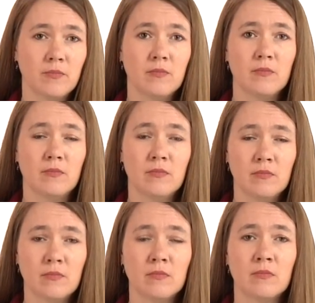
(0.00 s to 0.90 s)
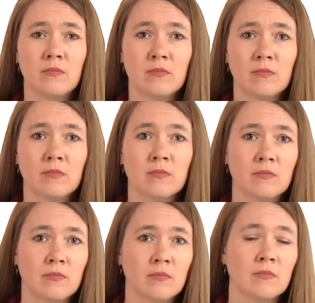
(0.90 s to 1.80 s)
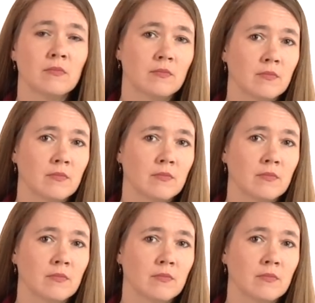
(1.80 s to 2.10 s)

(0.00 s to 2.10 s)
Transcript: [no speech]